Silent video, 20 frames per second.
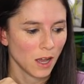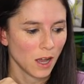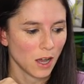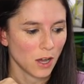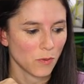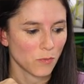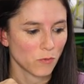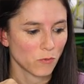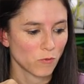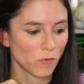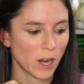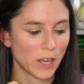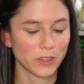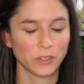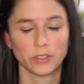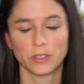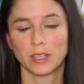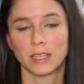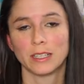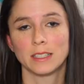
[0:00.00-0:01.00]
um,
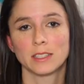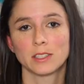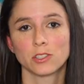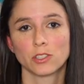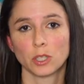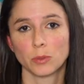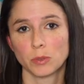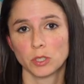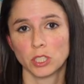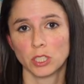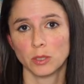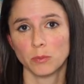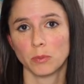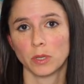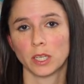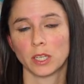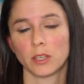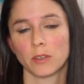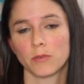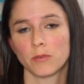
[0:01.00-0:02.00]
rather than a description,
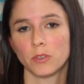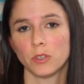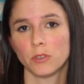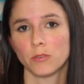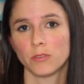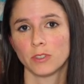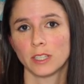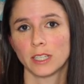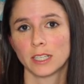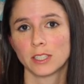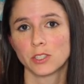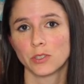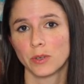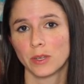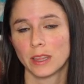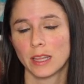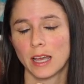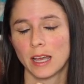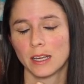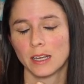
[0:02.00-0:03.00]
but if you feel like
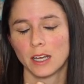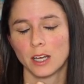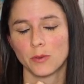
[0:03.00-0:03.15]
doing that,